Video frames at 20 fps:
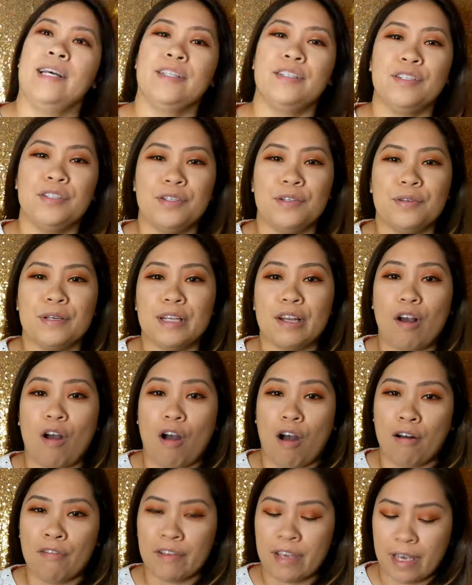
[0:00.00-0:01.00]
had to do it
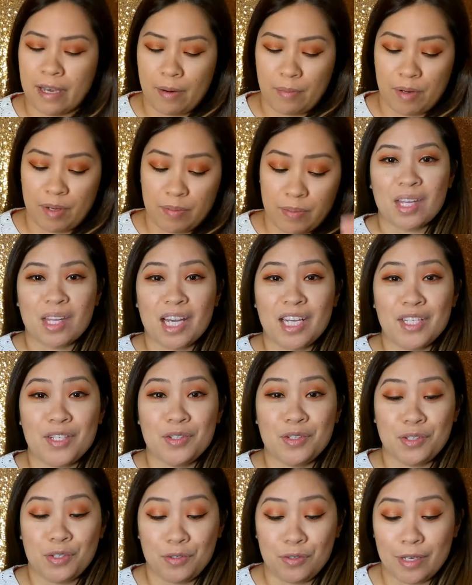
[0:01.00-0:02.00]
off camera. I
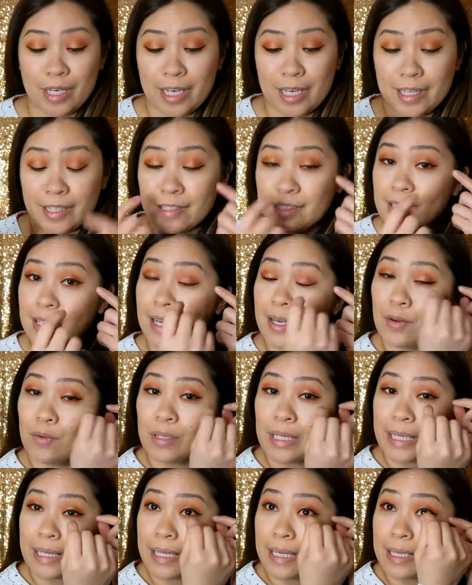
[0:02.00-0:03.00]
use two hands. I go
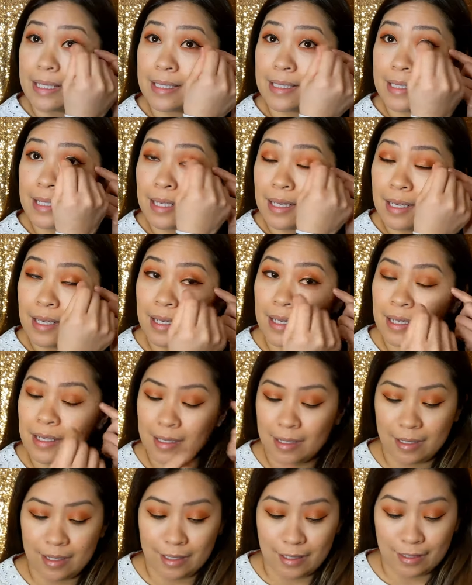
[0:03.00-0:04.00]
like this
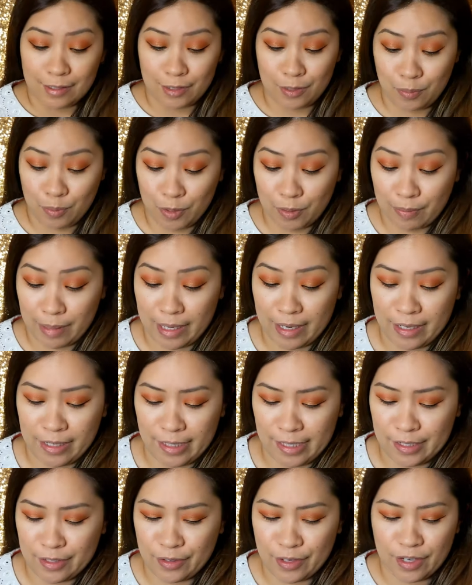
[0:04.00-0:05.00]
to put my
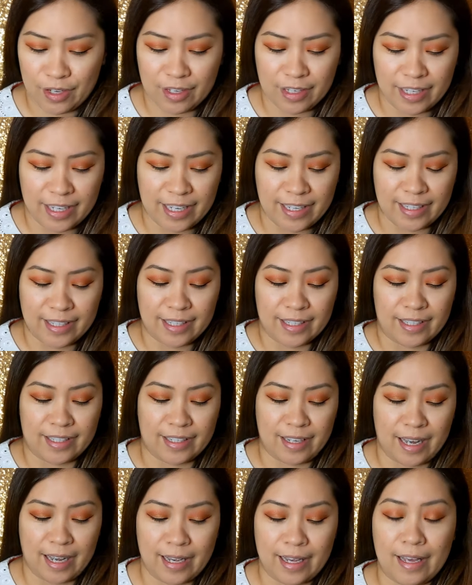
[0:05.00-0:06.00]
eyeliner on,
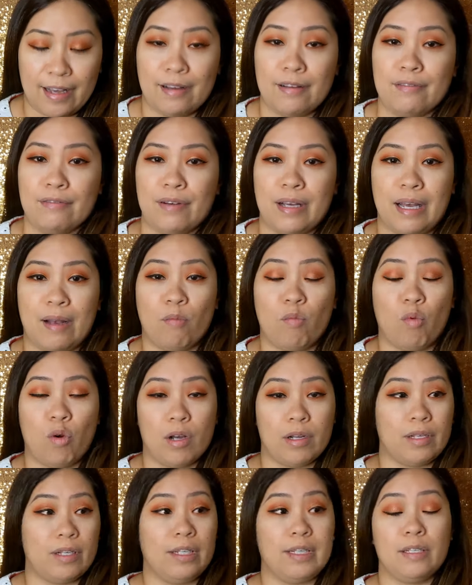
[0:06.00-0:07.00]
and I have
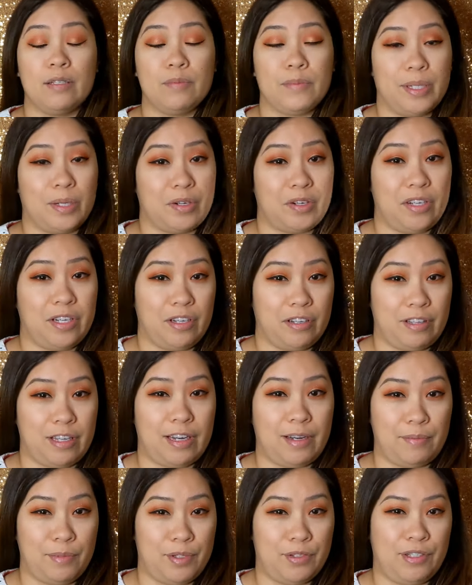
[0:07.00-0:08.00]
one little mirror here
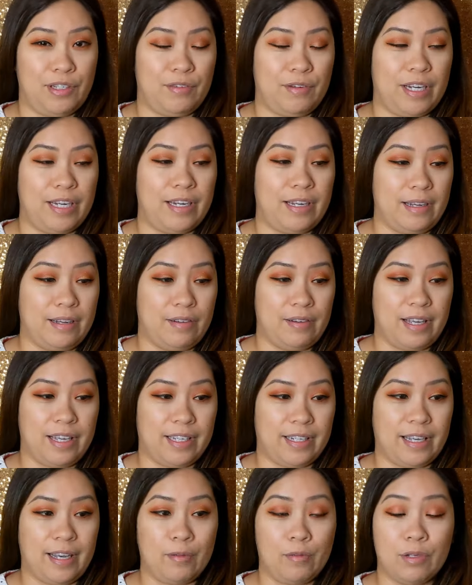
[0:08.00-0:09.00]
that I'm using right now,
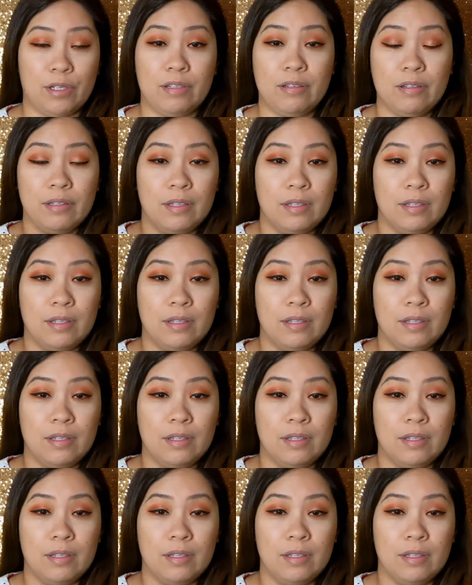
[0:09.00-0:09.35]
and I would